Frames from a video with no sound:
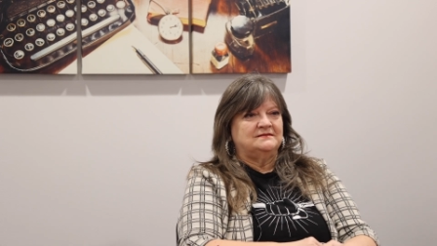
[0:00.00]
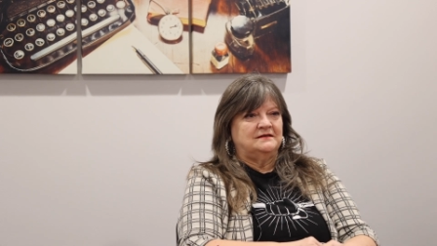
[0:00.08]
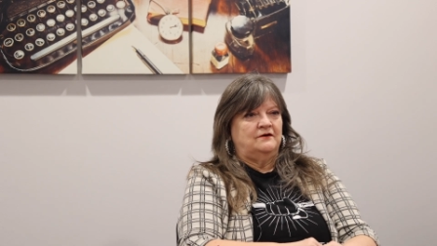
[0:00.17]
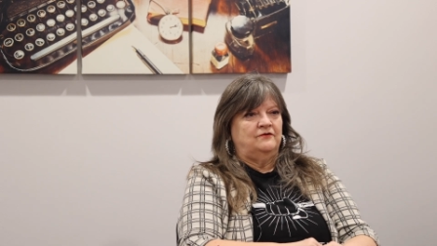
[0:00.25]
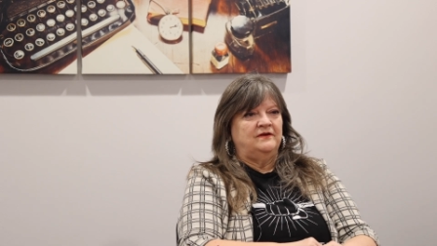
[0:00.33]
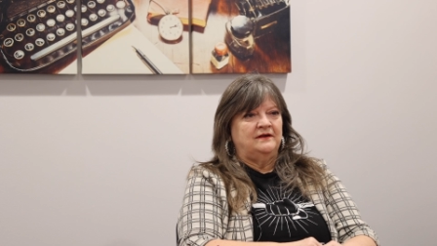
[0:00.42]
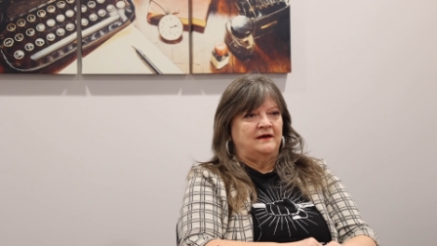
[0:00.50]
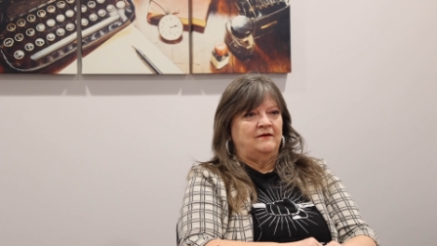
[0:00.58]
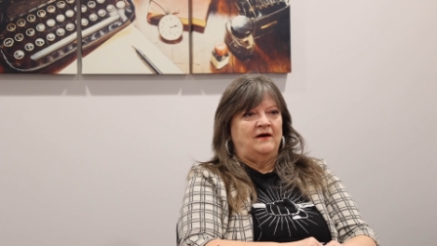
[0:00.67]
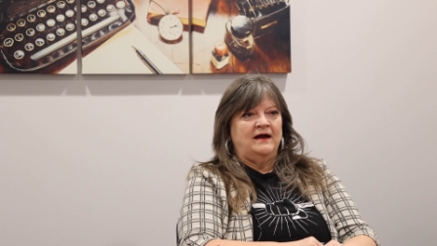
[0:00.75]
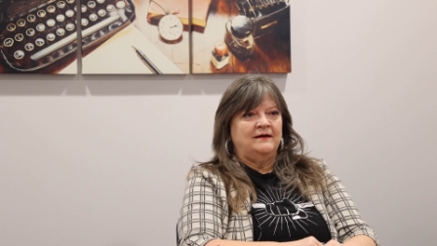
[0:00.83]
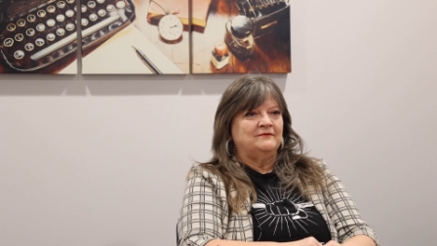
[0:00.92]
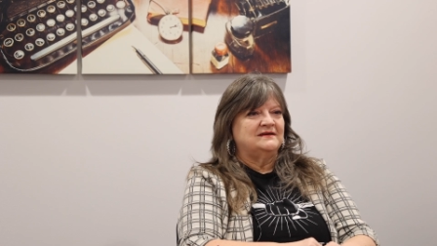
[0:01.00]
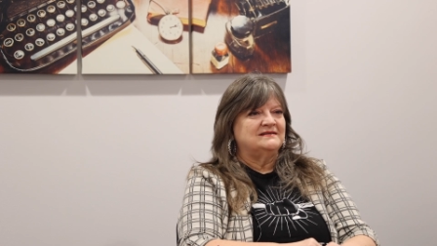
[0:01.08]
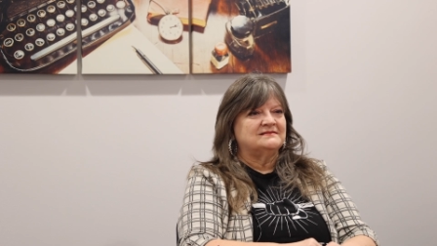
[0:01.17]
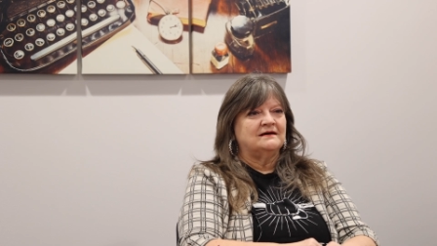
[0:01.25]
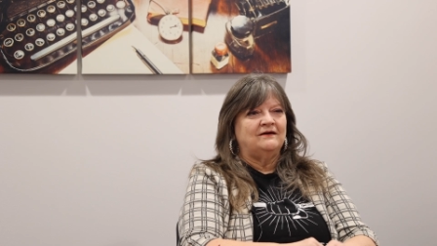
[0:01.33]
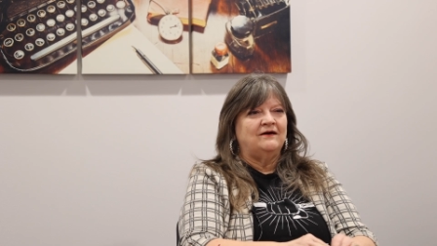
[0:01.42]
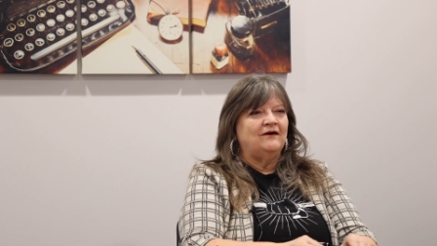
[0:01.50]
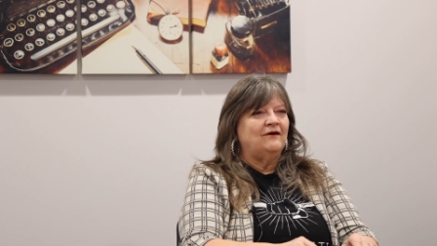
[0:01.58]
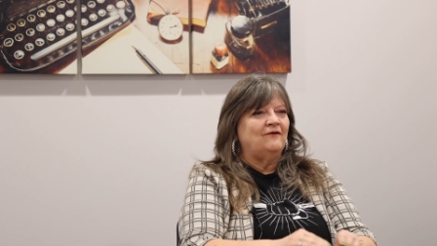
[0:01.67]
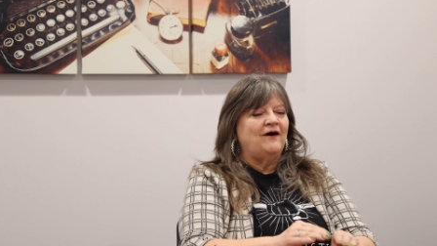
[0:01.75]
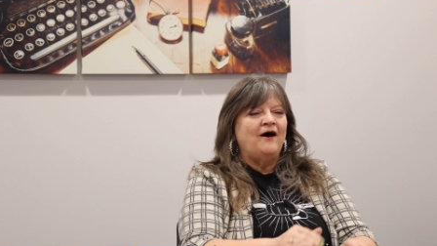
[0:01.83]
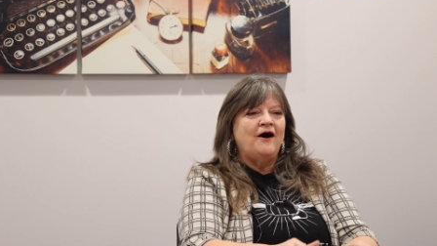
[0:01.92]
So, I was,
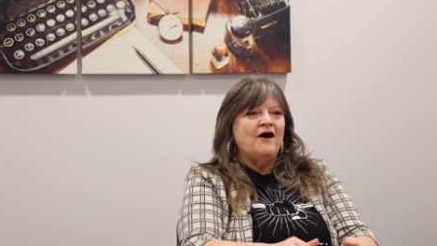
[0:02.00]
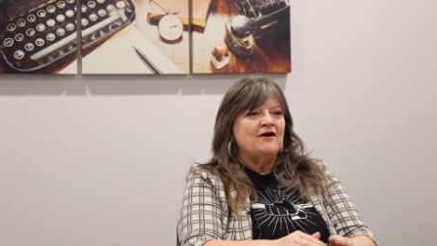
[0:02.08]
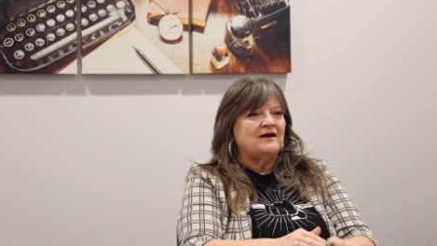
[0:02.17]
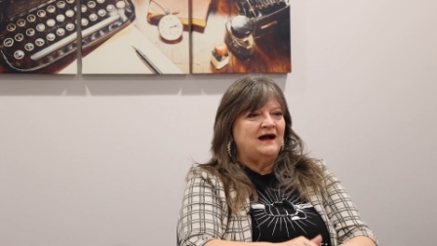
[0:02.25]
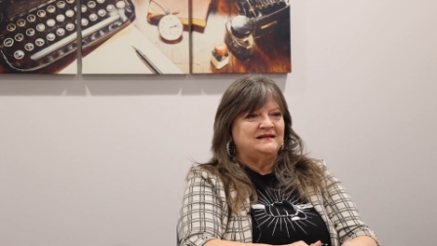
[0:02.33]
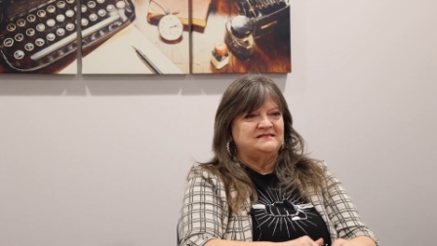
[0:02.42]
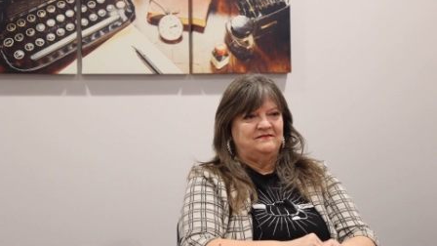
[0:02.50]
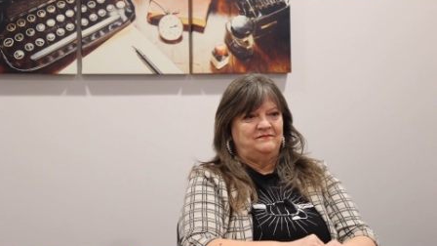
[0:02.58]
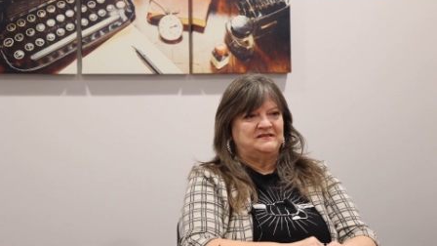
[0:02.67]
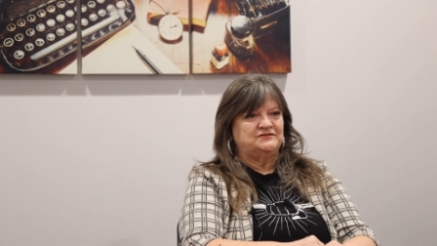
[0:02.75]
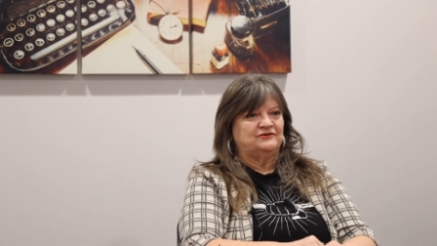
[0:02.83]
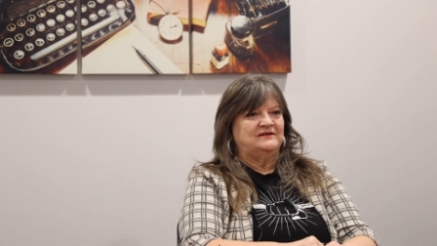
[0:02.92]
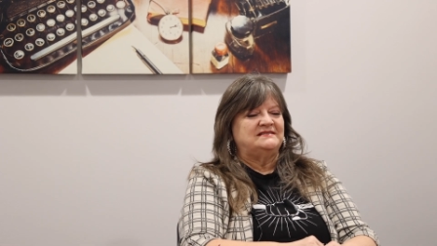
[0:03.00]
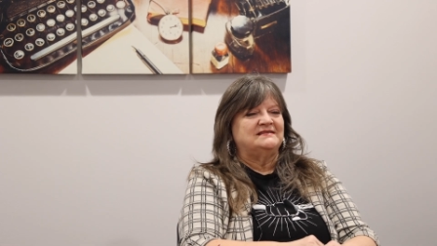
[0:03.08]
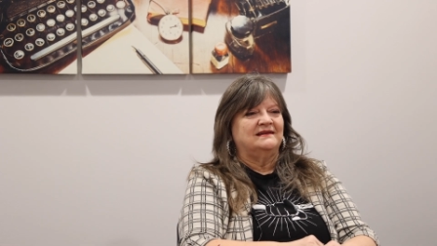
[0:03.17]
all kinds of mysteries.